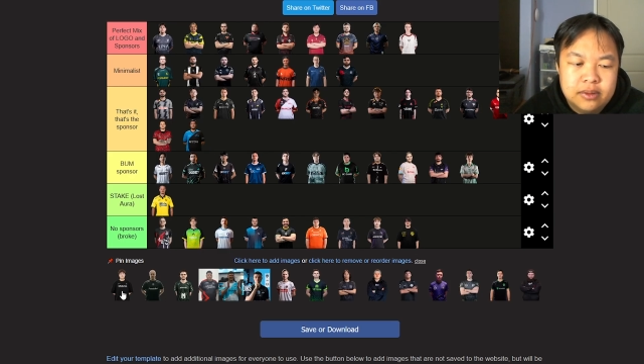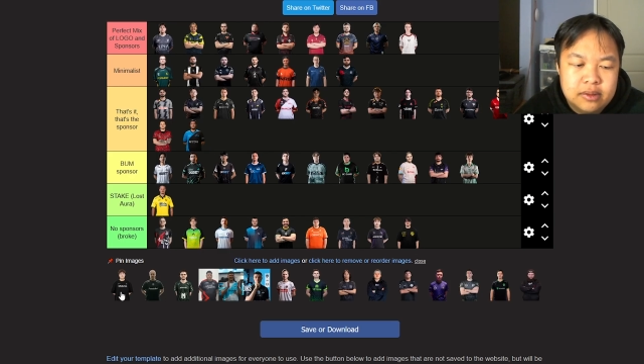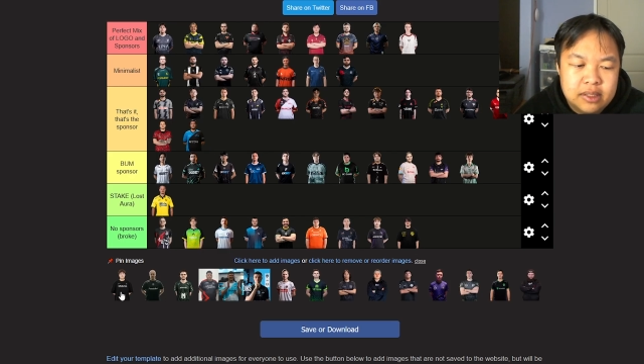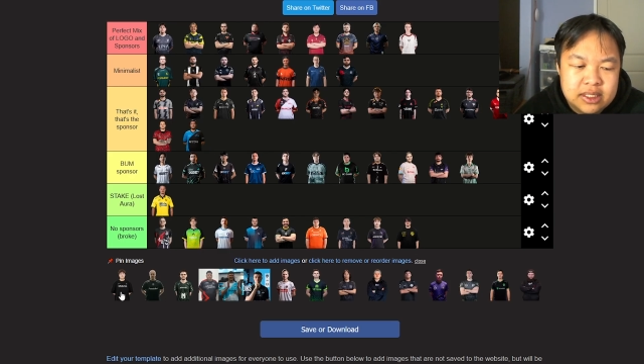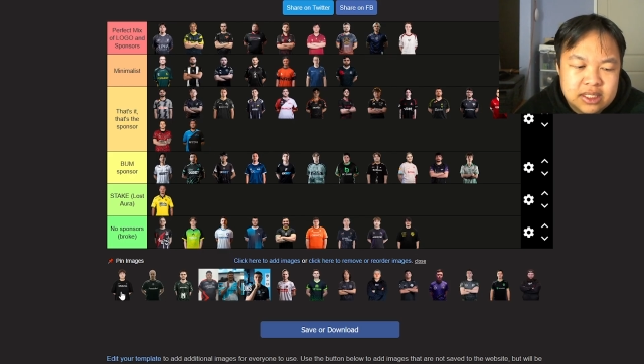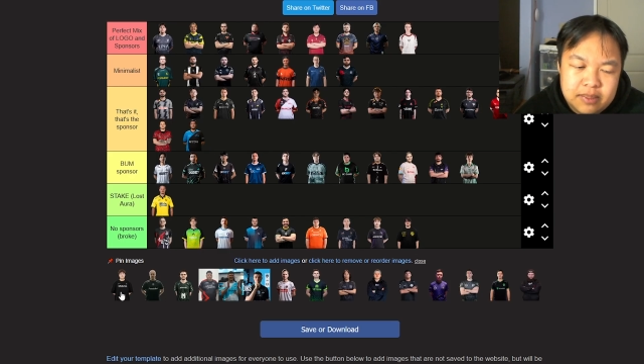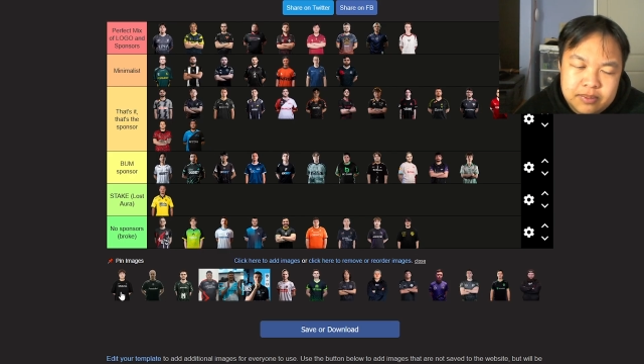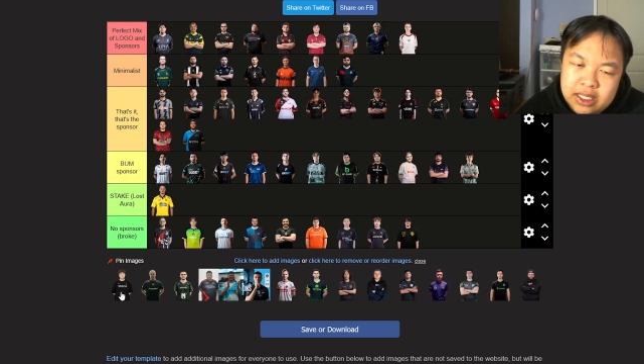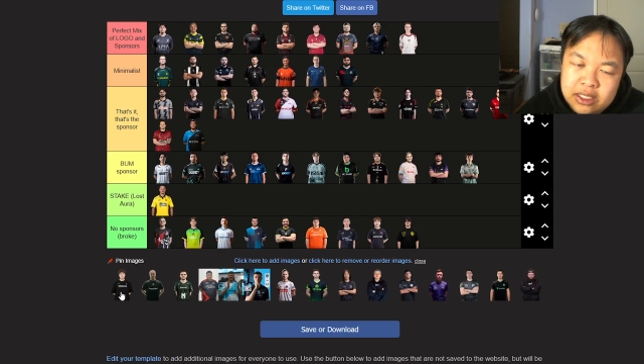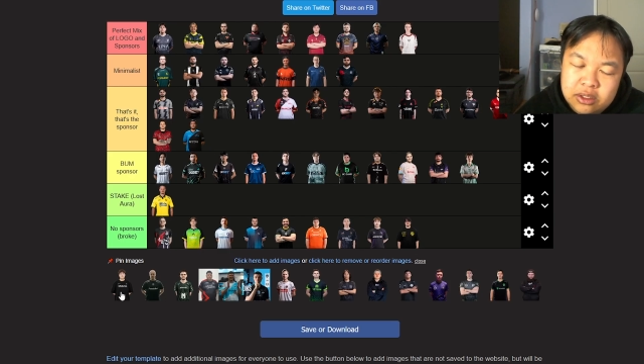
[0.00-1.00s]
Except
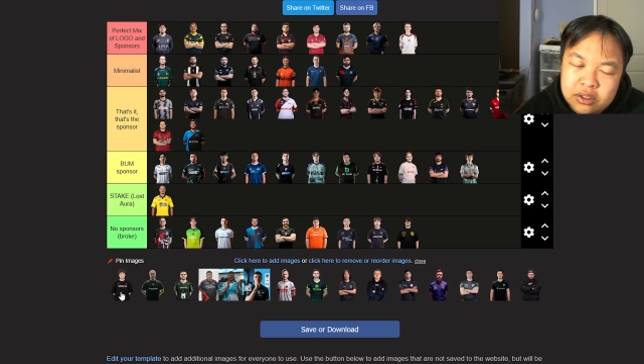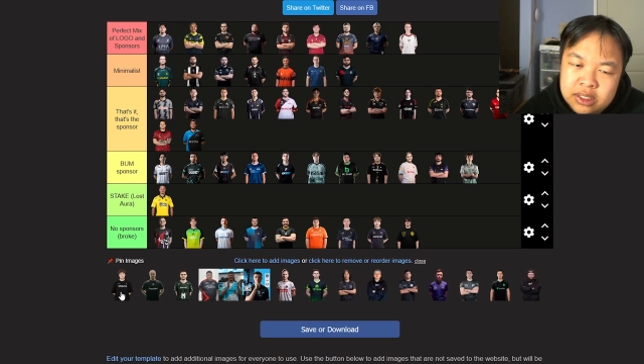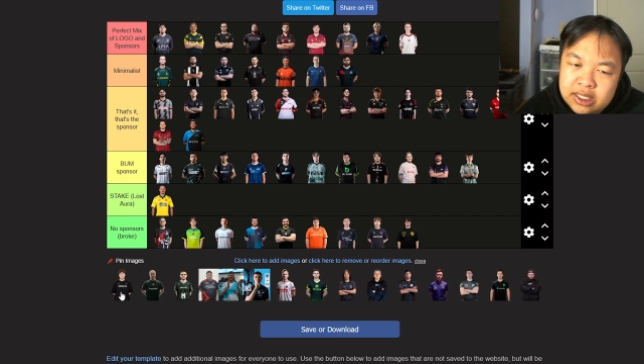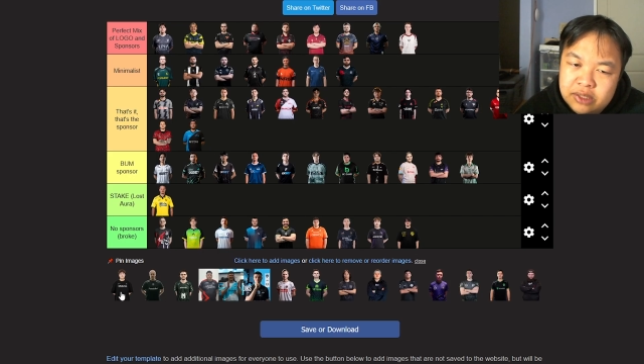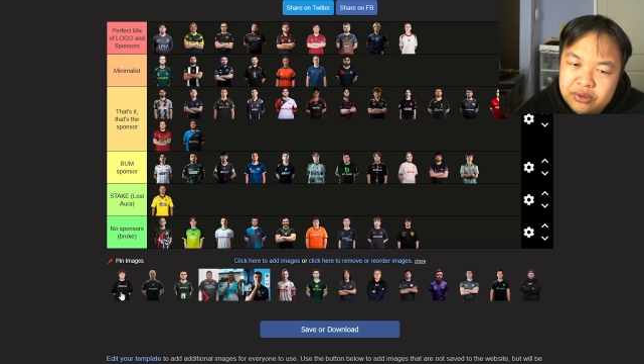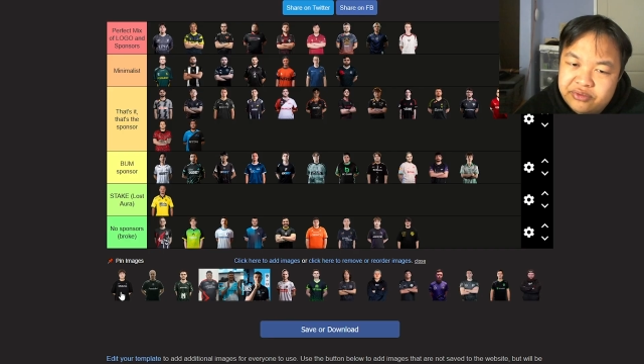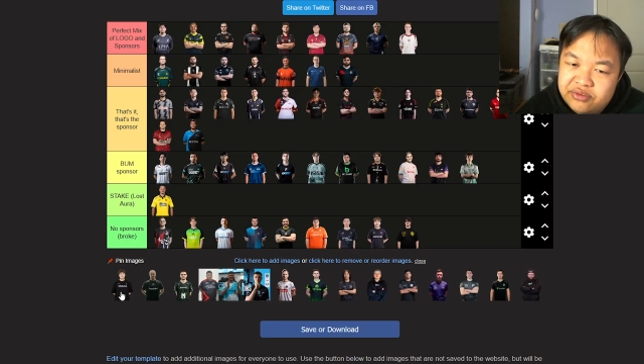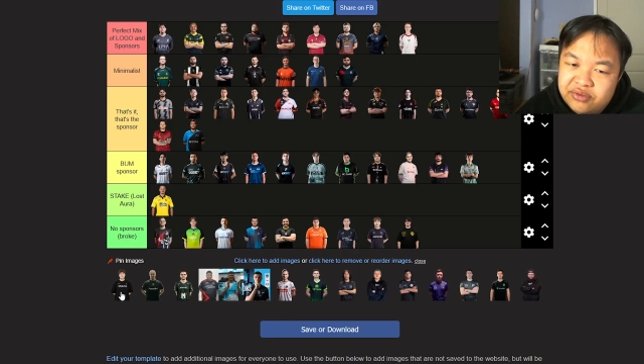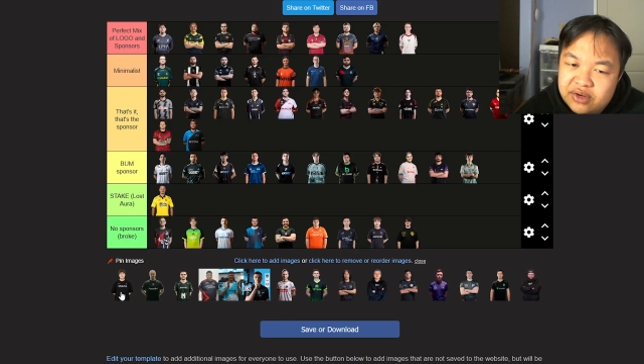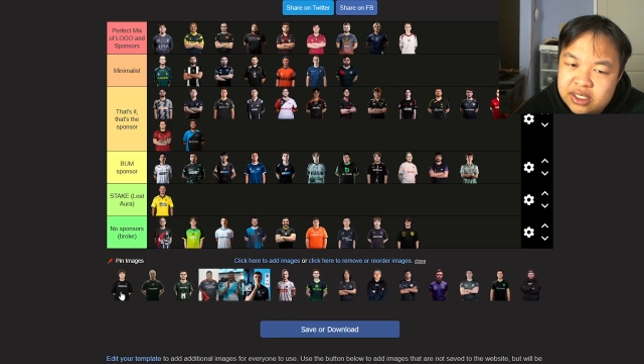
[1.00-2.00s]
they look like they're even
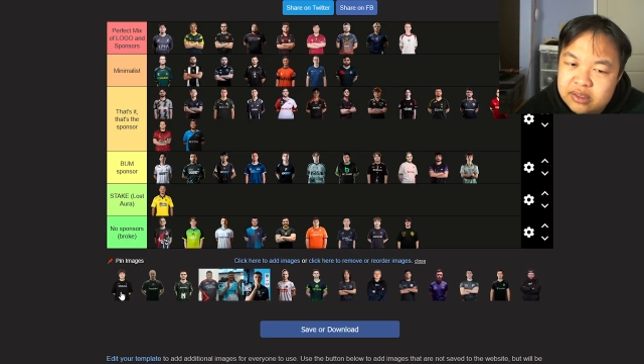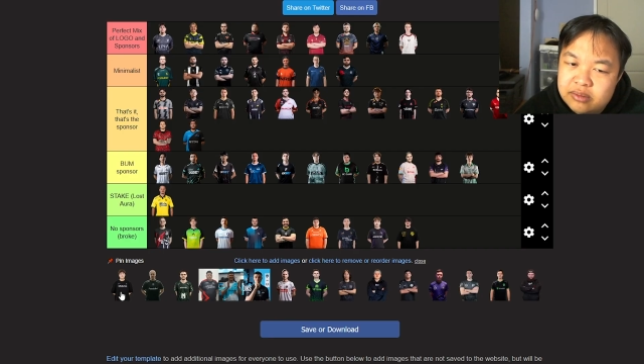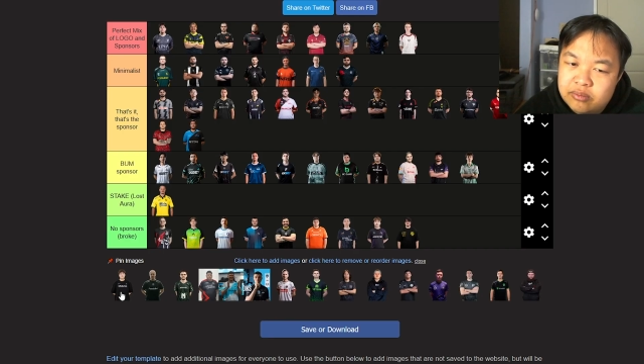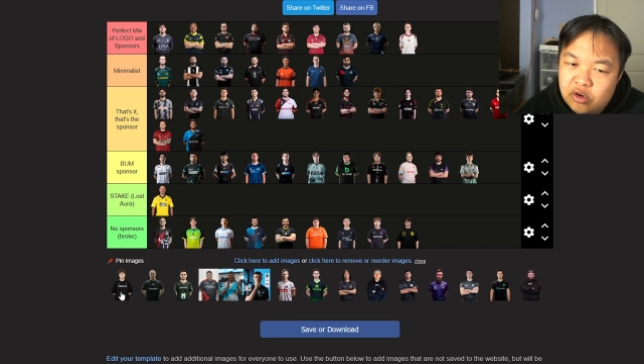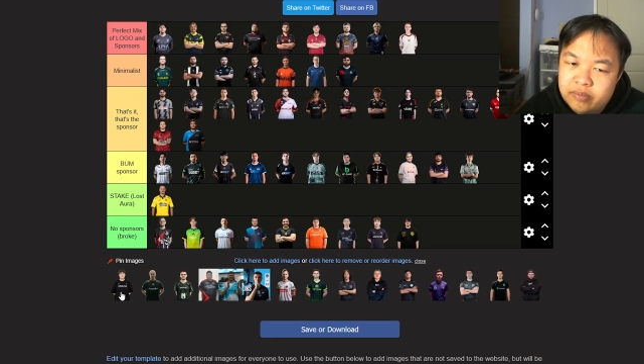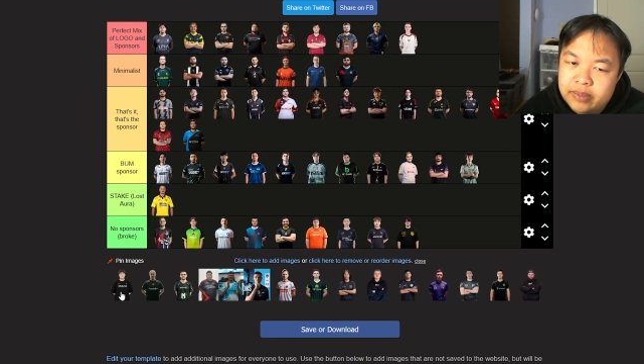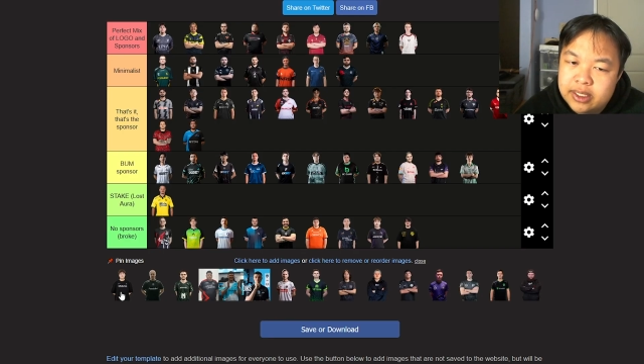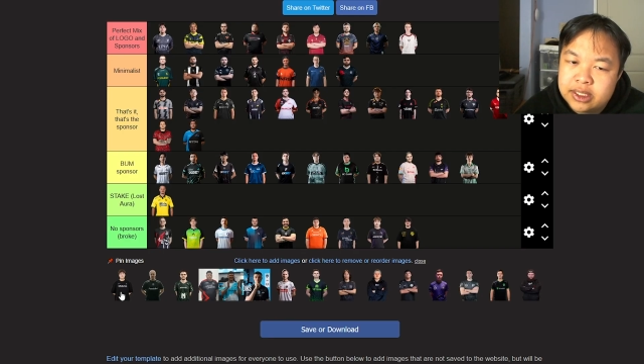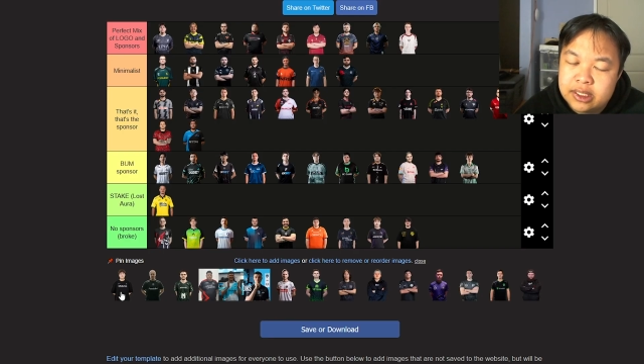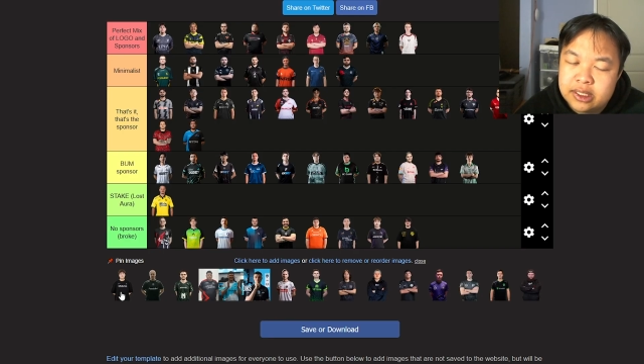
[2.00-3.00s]
fucking more
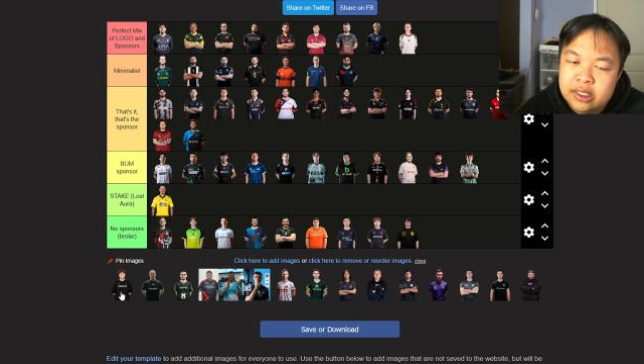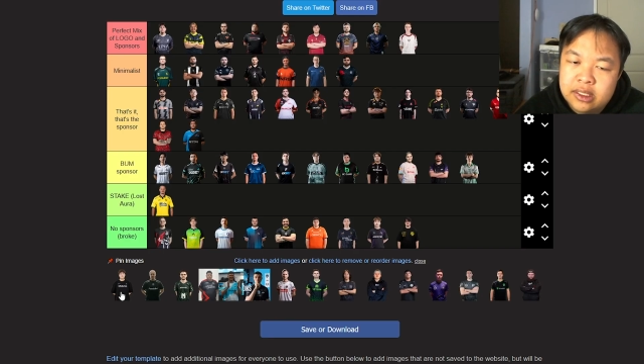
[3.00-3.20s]
budgeted.